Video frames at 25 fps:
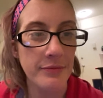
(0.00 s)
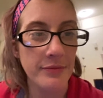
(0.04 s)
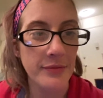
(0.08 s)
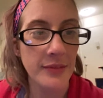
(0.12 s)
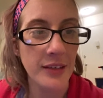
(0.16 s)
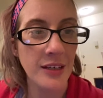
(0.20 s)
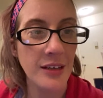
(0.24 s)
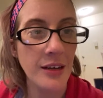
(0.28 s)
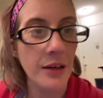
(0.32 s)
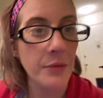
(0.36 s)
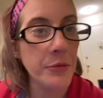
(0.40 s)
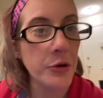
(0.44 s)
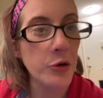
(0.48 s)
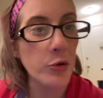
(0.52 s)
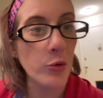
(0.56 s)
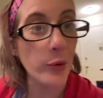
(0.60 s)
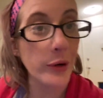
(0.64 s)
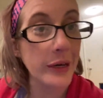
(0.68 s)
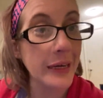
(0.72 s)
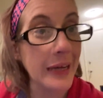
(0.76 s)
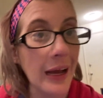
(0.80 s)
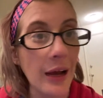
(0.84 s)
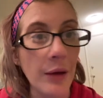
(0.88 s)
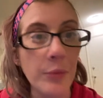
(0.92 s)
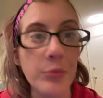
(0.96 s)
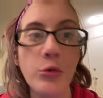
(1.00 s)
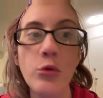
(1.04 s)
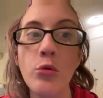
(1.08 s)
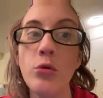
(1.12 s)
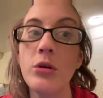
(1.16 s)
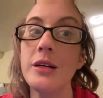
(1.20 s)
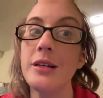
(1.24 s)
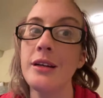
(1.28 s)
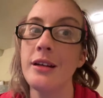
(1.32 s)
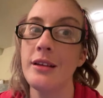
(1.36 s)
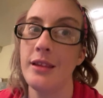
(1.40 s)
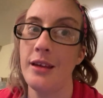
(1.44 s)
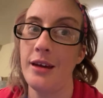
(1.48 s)
And I'm great
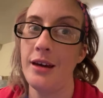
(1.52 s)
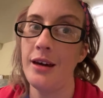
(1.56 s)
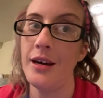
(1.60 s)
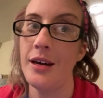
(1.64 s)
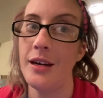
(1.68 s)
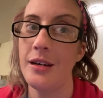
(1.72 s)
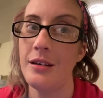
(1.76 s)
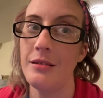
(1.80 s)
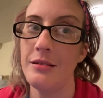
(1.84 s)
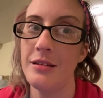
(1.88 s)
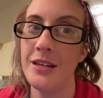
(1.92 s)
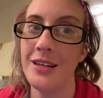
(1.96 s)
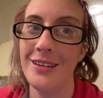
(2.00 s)
at that.